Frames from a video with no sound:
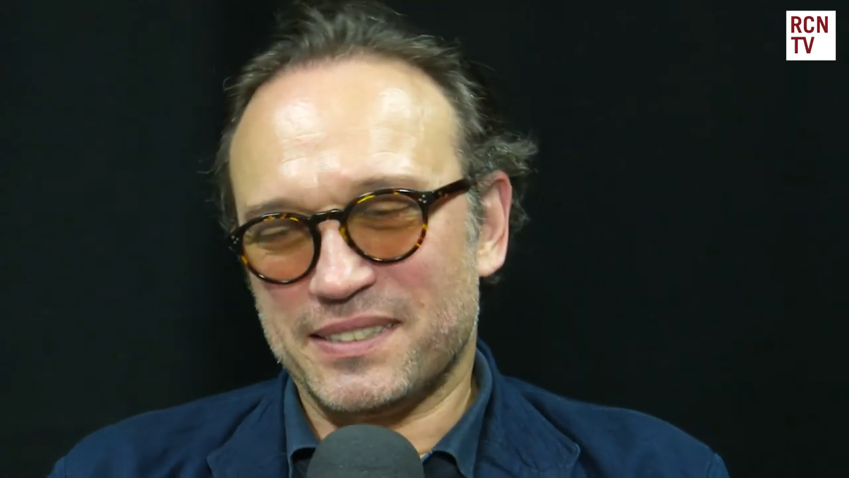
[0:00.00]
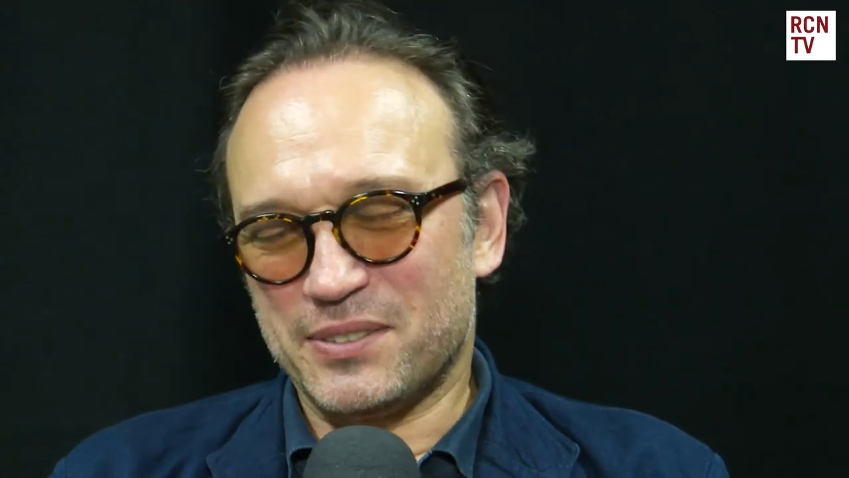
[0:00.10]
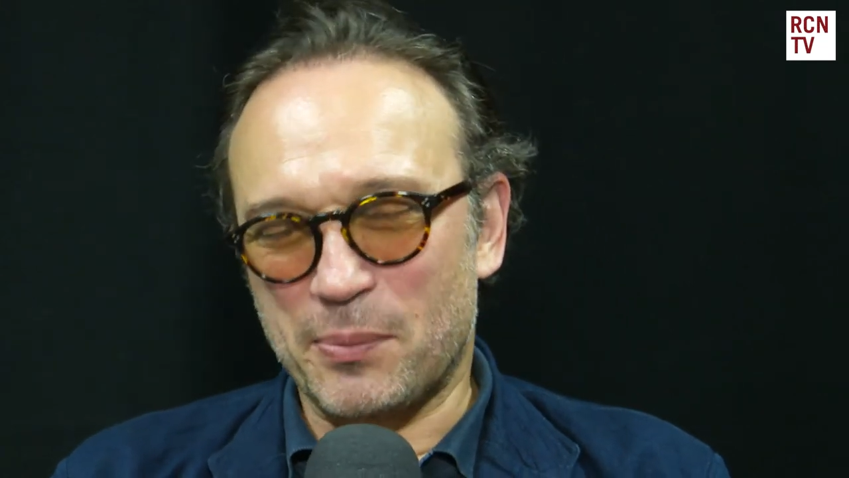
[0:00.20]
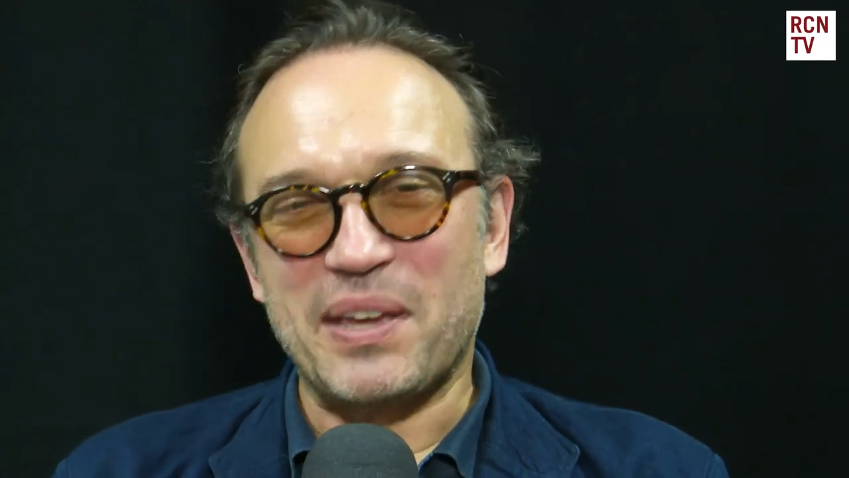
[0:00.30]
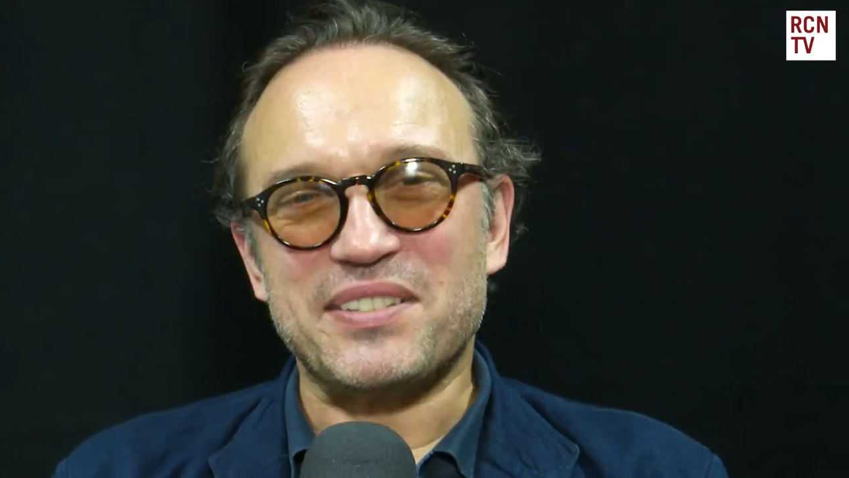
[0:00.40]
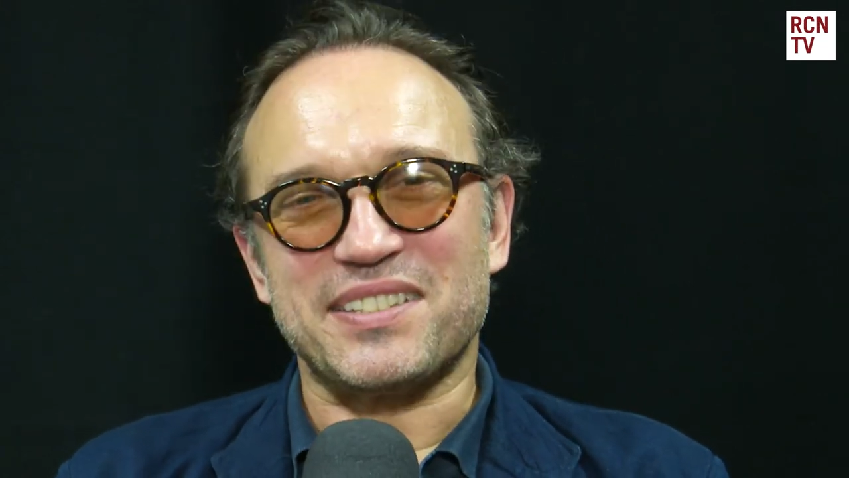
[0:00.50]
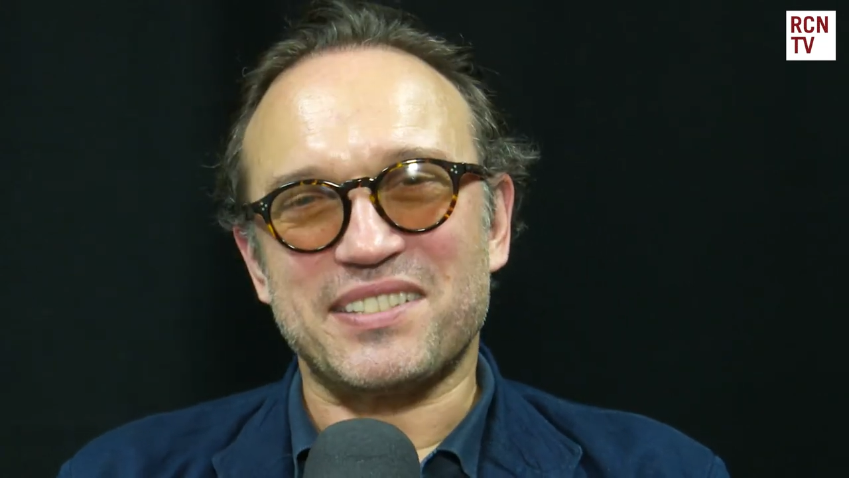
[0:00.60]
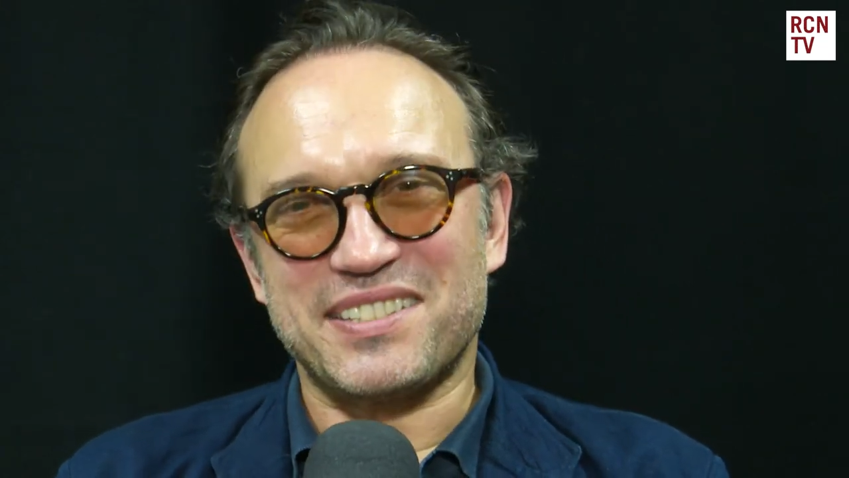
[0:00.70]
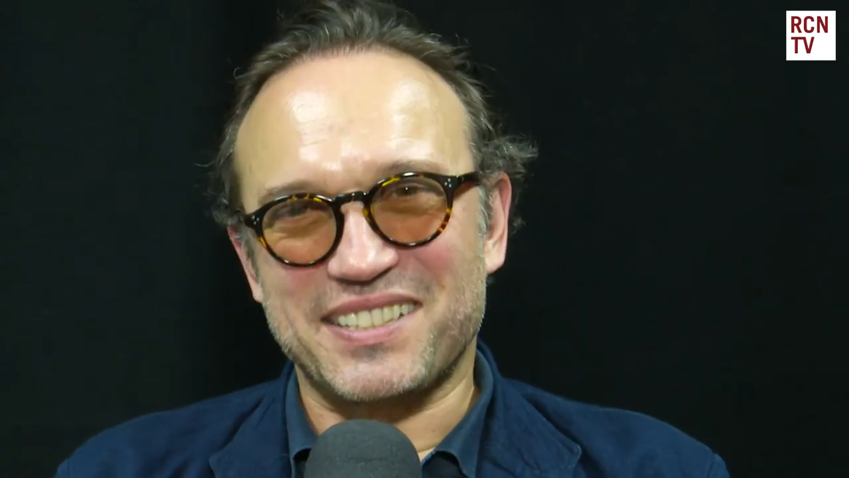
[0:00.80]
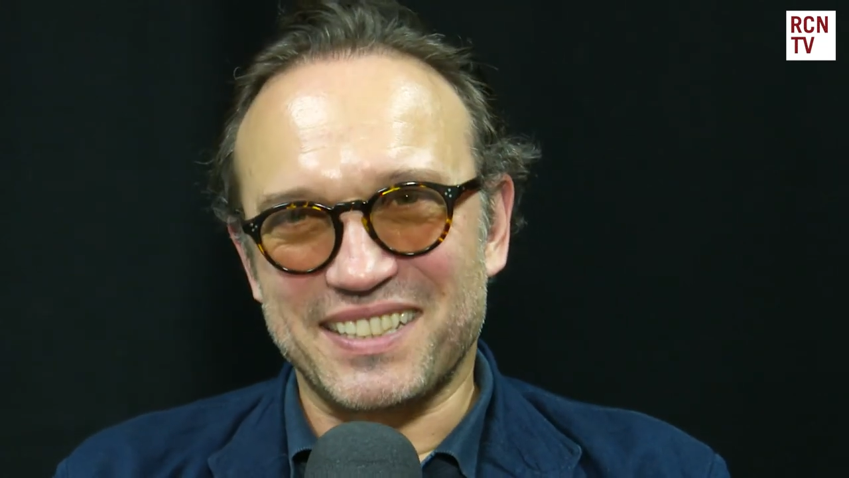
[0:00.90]
the
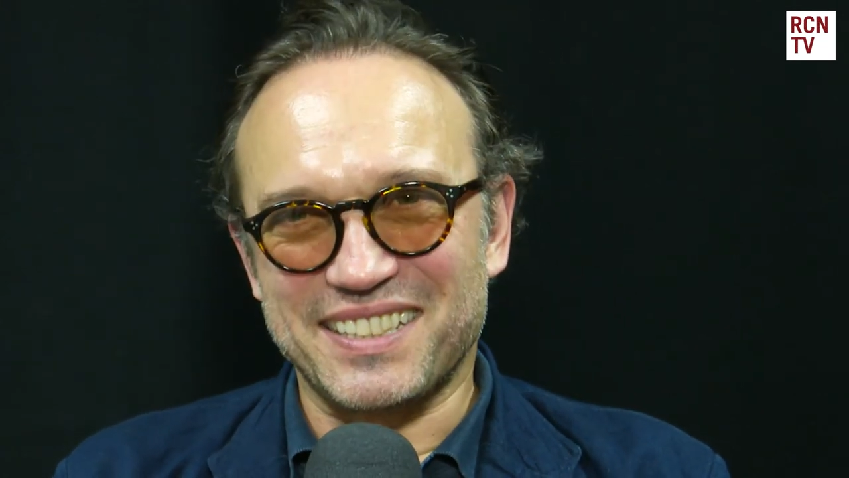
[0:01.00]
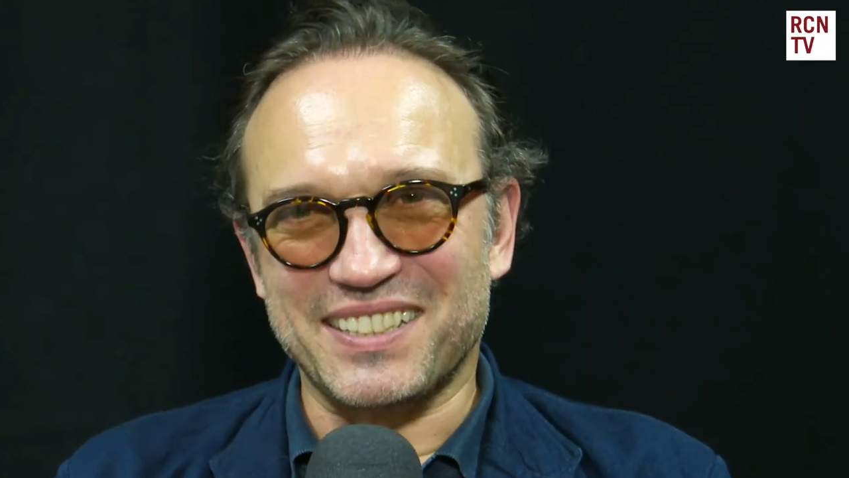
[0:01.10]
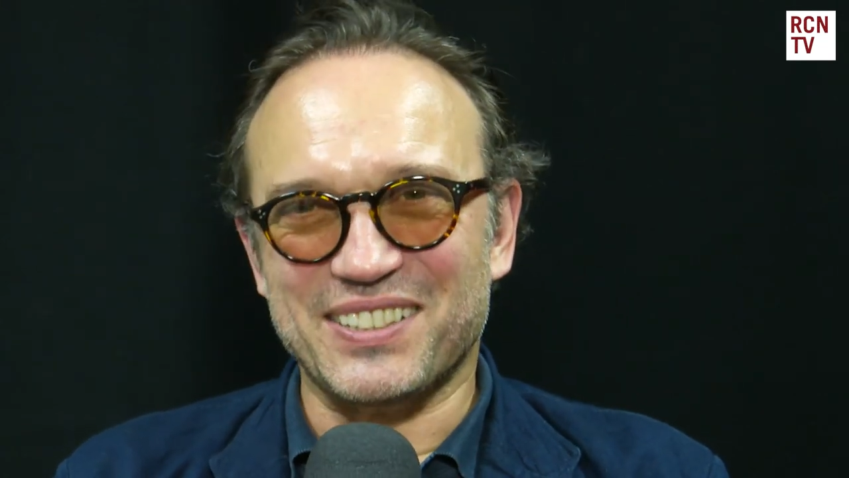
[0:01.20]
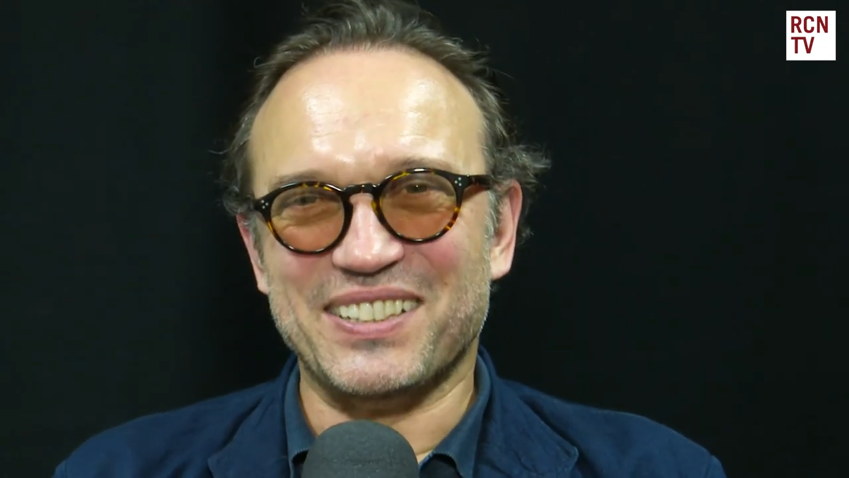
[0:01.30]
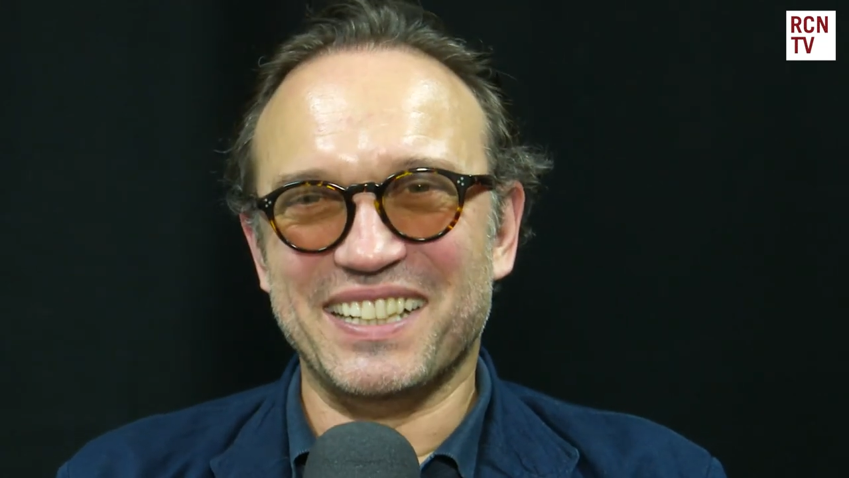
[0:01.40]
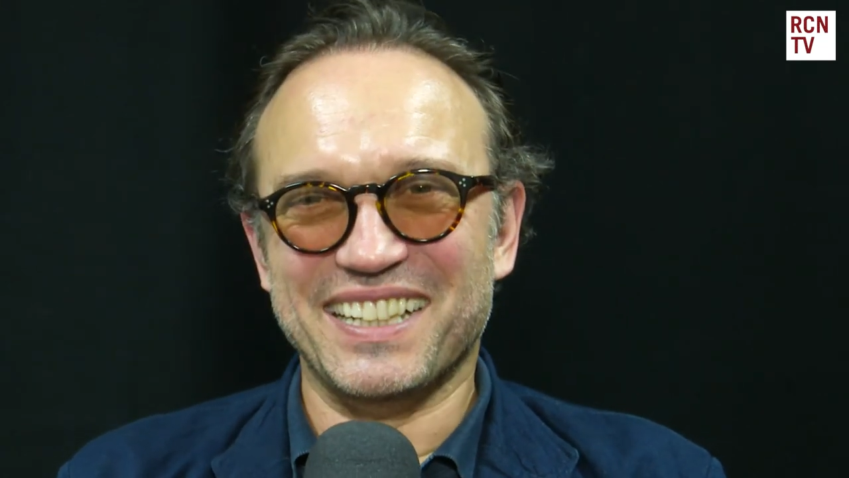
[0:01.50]
basics. You know.